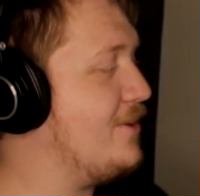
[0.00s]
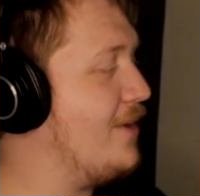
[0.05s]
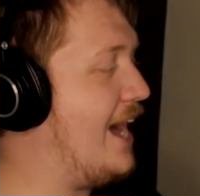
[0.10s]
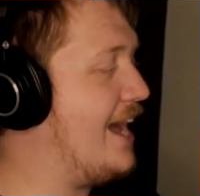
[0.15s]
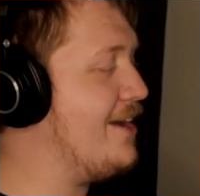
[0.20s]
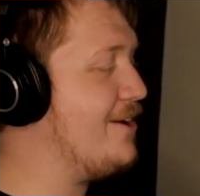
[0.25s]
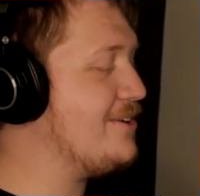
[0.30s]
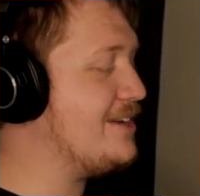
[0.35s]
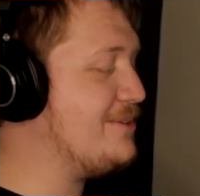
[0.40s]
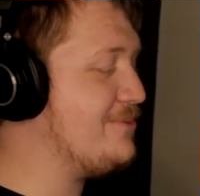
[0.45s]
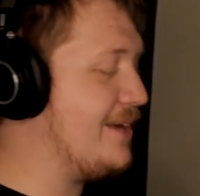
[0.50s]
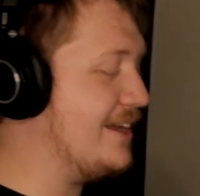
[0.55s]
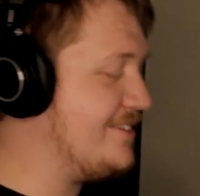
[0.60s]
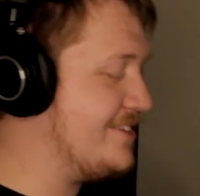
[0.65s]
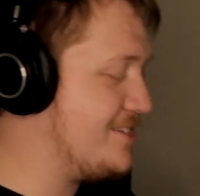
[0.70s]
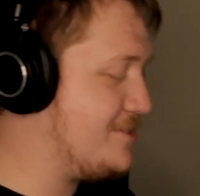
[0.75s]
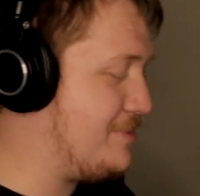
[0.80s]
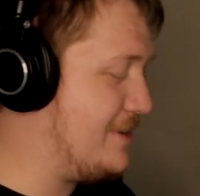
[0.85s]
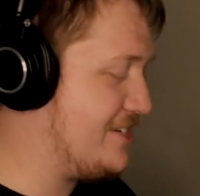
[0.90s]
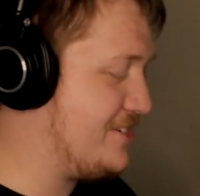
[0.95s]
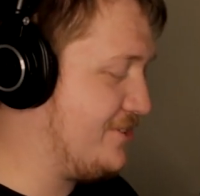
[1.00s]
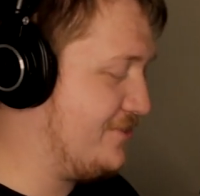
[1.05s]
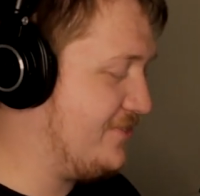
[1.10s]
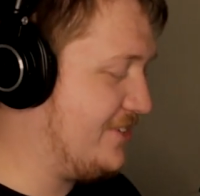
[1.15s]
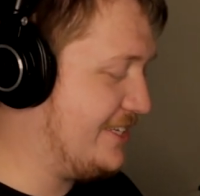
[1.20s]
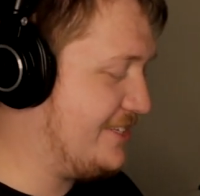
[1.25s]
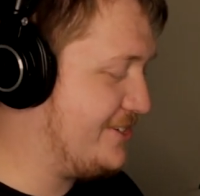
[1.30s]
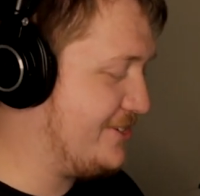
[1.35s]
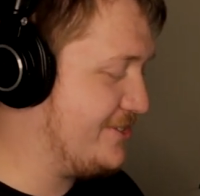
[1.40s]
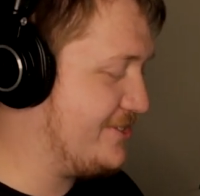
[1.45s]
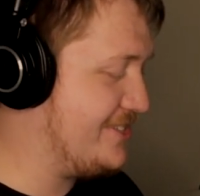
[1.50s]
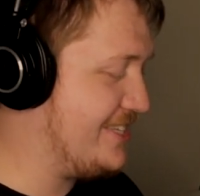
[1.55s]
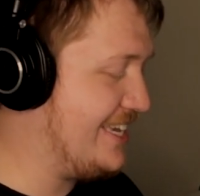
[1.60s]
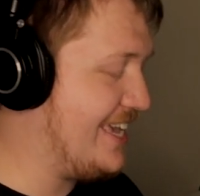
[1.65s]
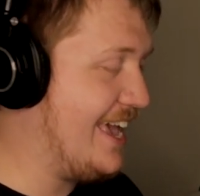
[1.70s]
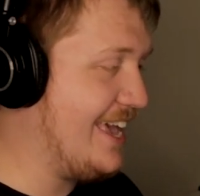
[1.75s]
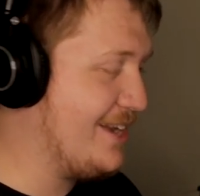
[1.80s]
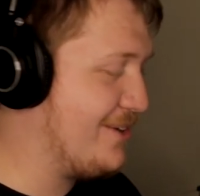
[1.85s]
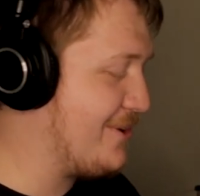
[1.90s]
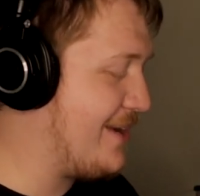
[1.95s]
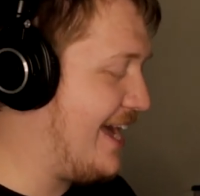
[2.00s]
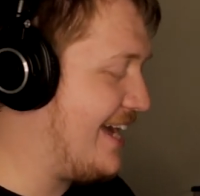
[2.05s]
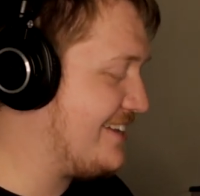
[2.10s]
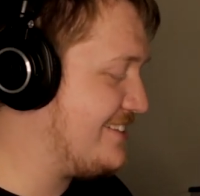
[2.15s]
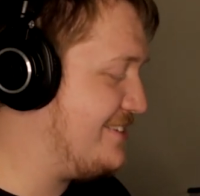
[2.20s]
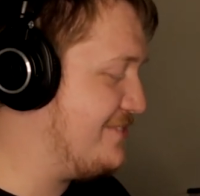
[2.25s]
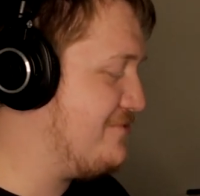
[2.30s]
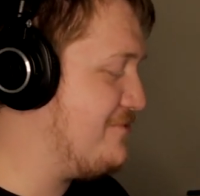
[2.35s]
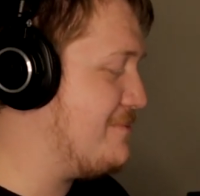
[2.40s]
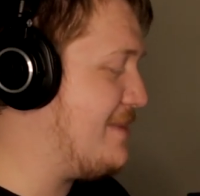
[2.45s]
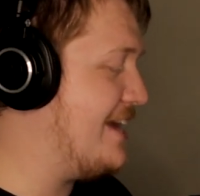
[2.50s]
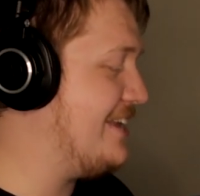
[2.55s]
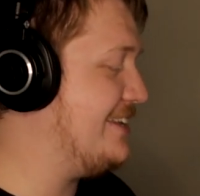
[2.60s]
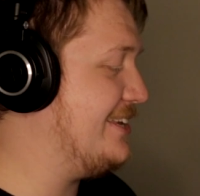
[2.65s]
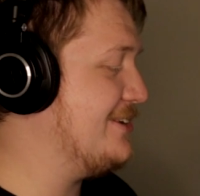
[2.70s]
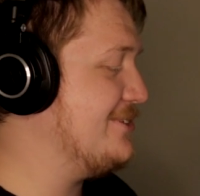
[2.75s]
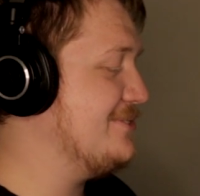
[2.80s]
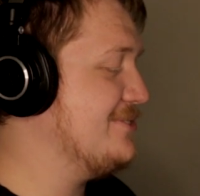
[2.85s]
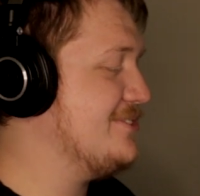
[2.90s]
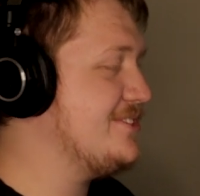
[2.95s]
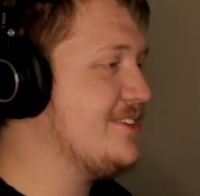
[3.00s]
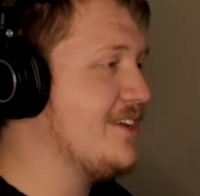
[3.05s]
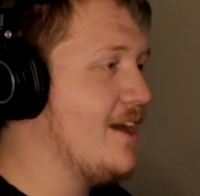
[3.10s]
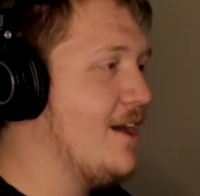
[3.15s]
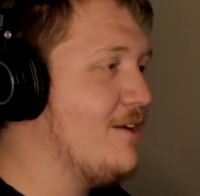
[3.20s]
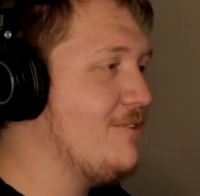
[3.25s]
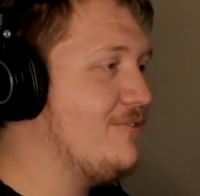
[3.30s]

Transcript: I already read the special features. The interactive menus,